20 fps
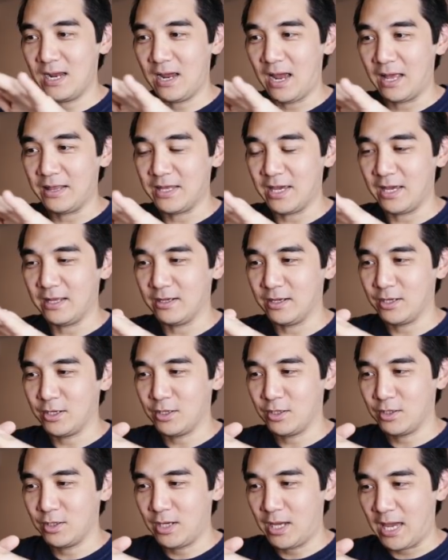and then
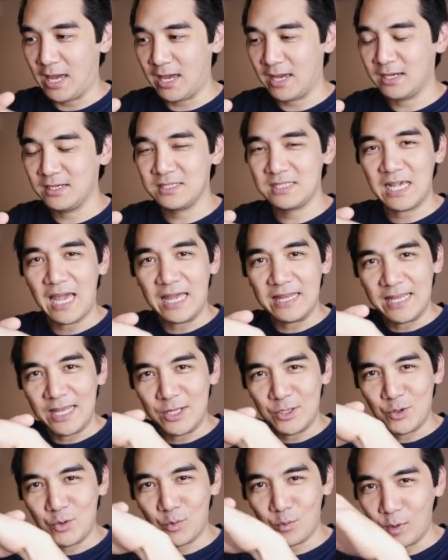eggs and
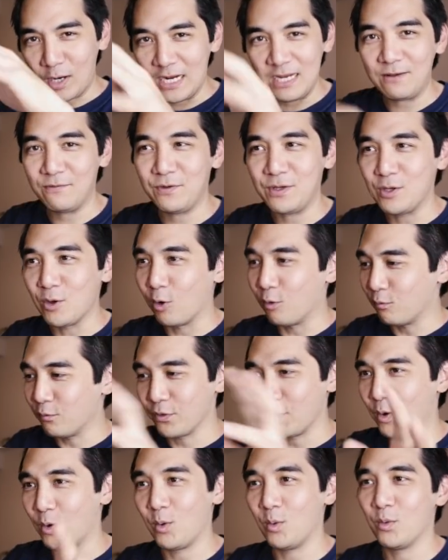then gravy over
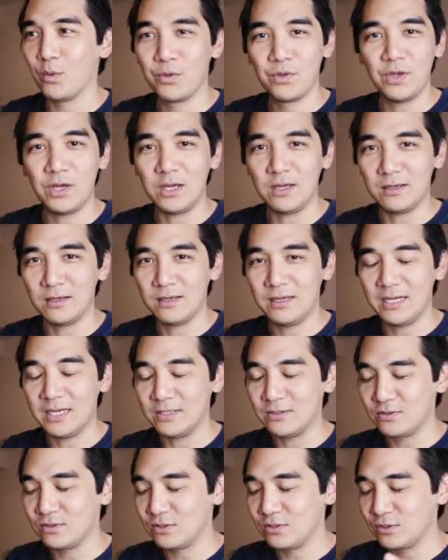the whole thing.
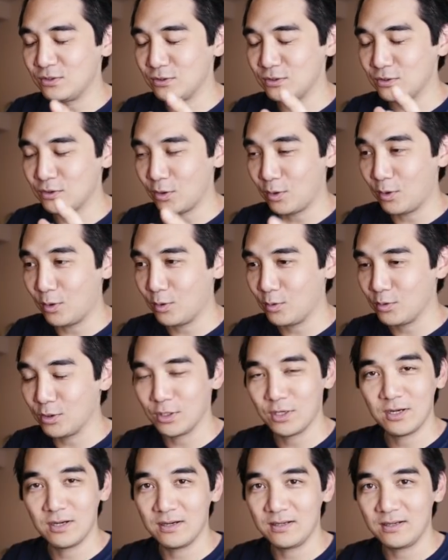It's so
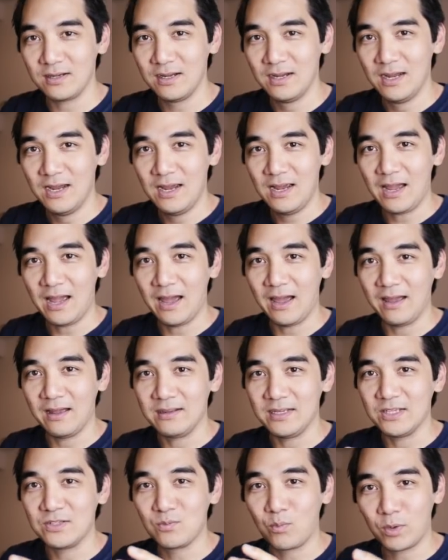good.
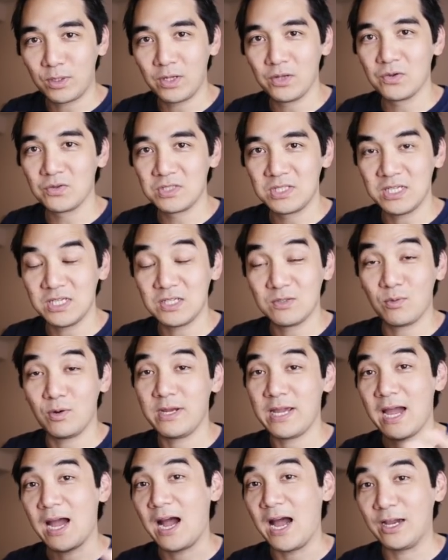And it's one of those things where,
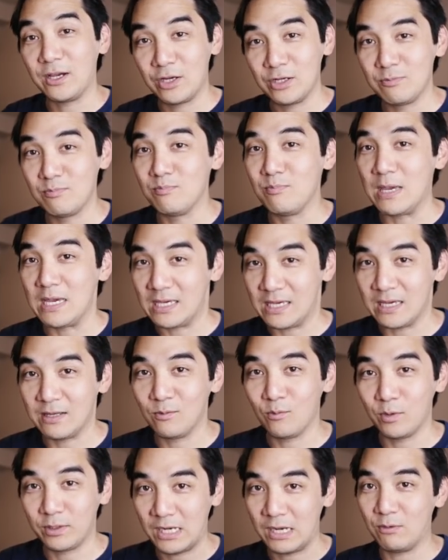yeah, I couldn't make
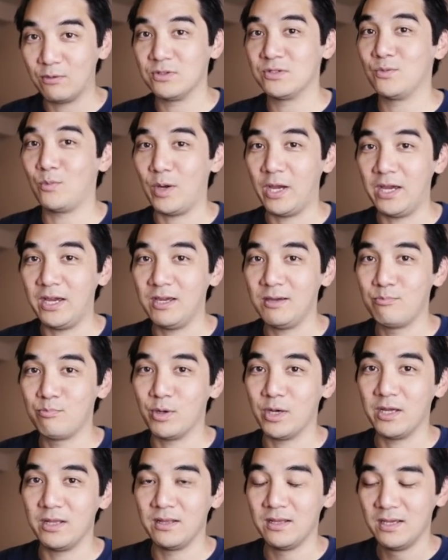it when I was away,
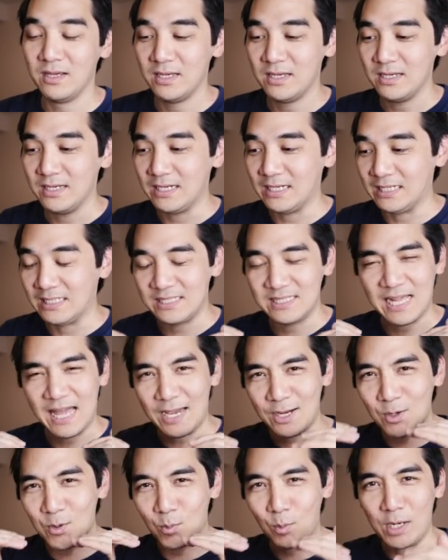but it's
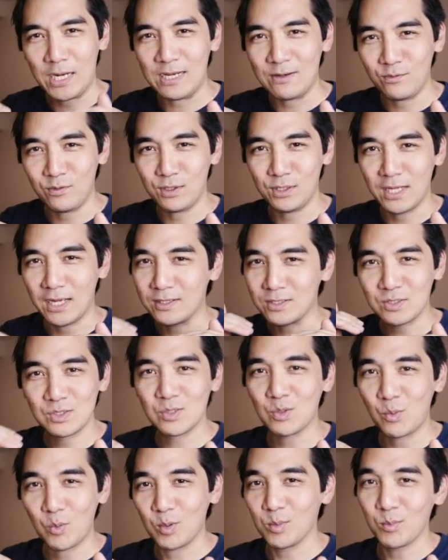that gravy that's
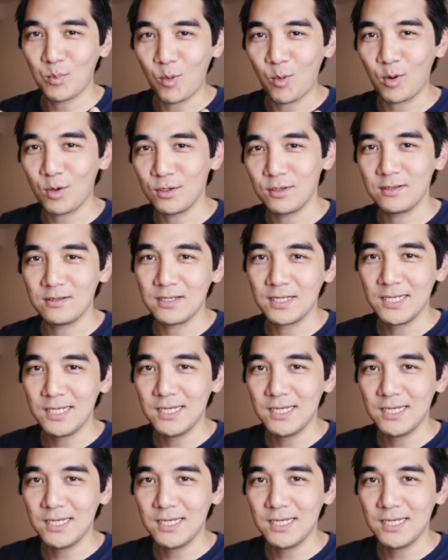so important.